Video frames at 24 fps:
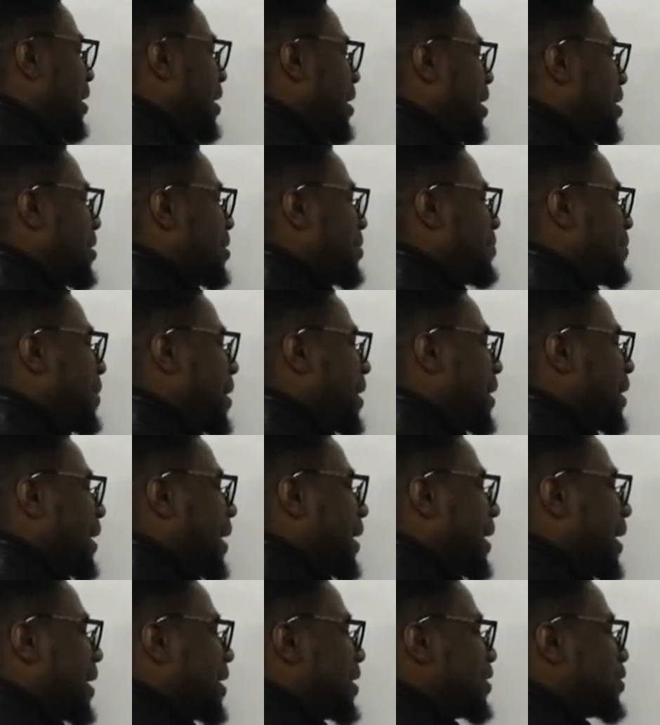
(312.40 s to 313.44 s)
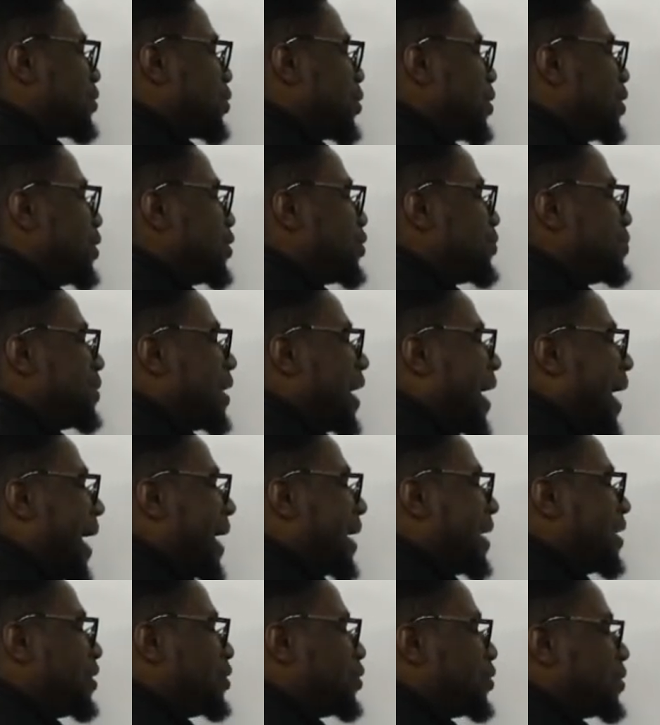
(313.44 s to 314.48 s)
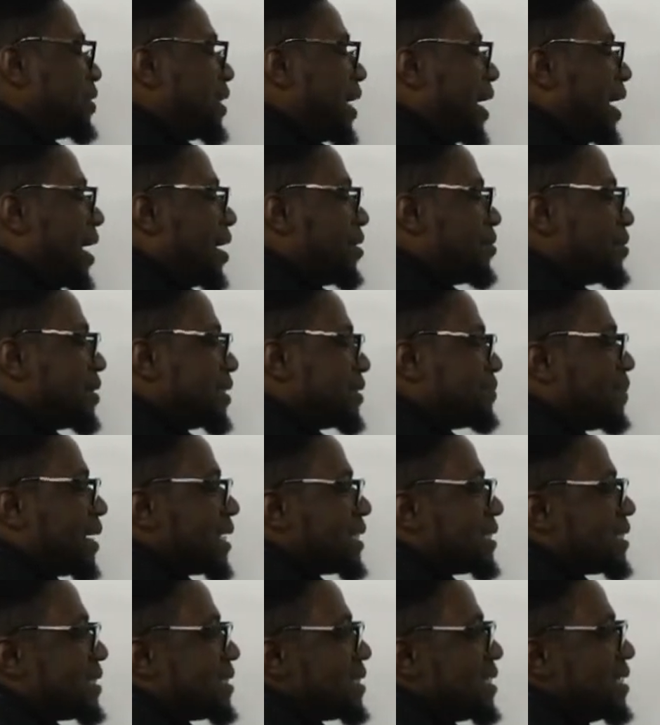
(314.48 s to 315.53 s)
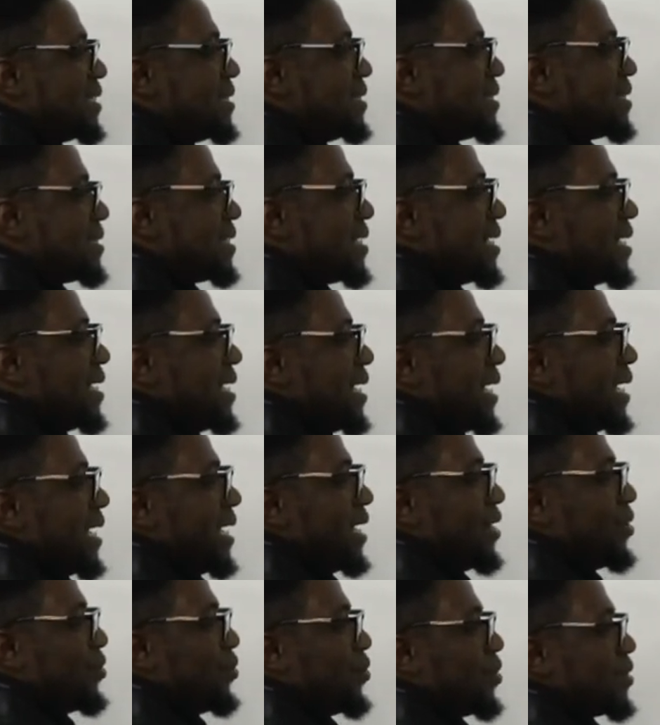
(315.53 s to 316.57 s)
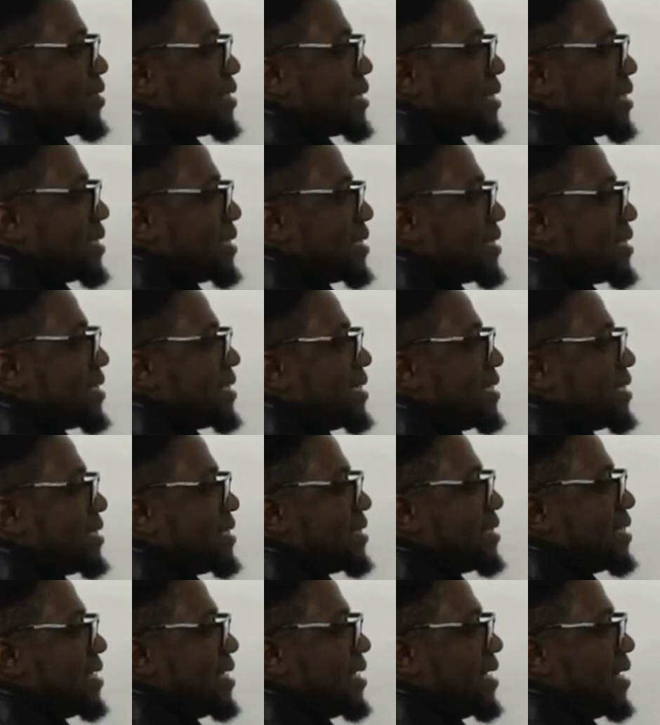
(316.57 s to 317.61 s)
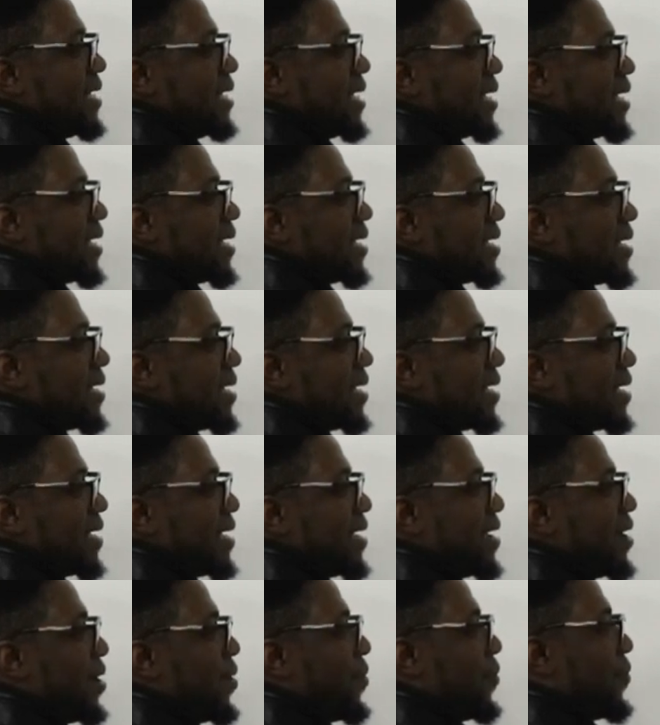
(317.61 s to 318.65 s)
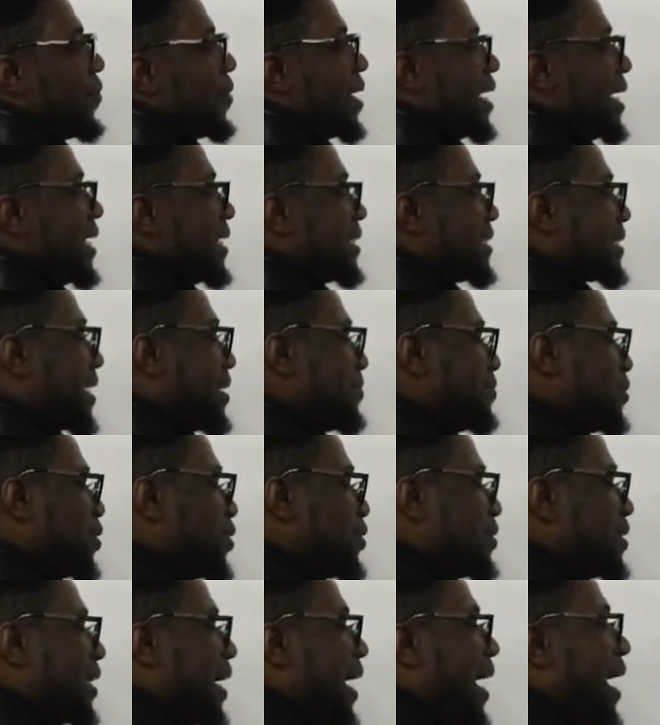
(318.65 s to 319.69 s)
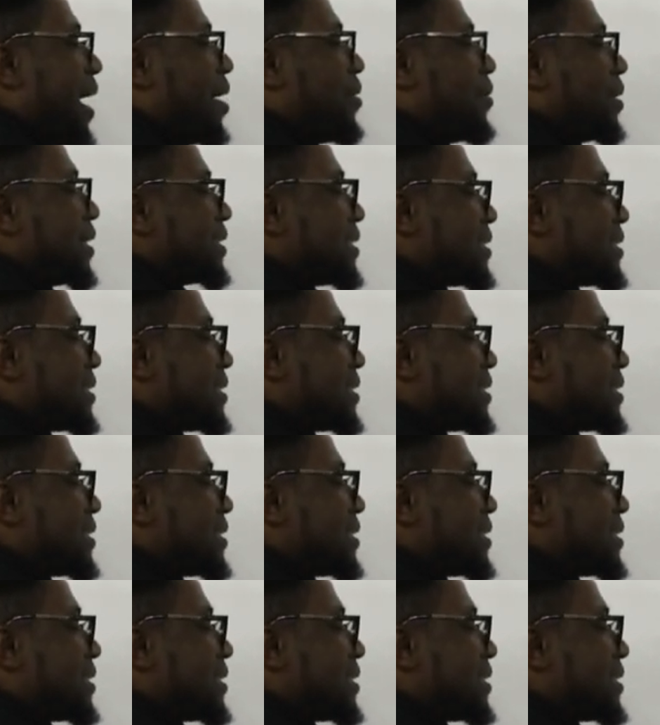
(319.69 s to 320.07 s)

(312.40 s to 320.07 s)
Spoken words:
A remainder that is going to be added to the hours. But since it was 60 here, when it comes to the hour